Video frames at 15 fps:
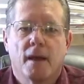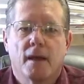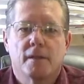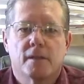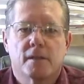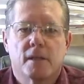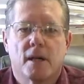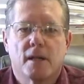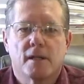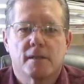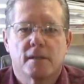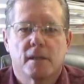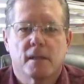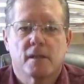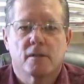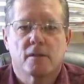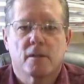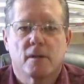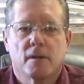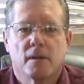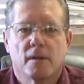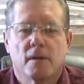is a solid-state
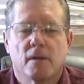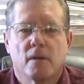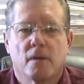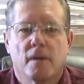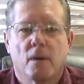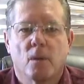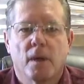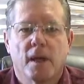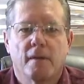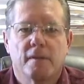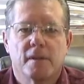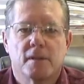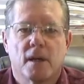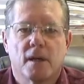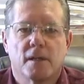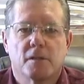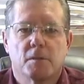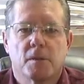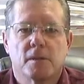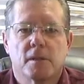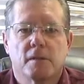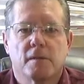controller that we have designed
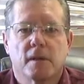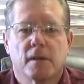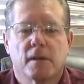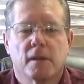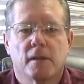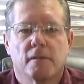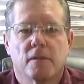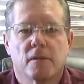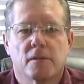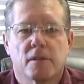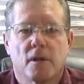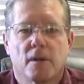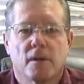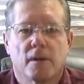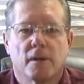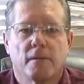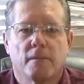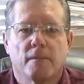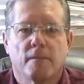specifically for solar.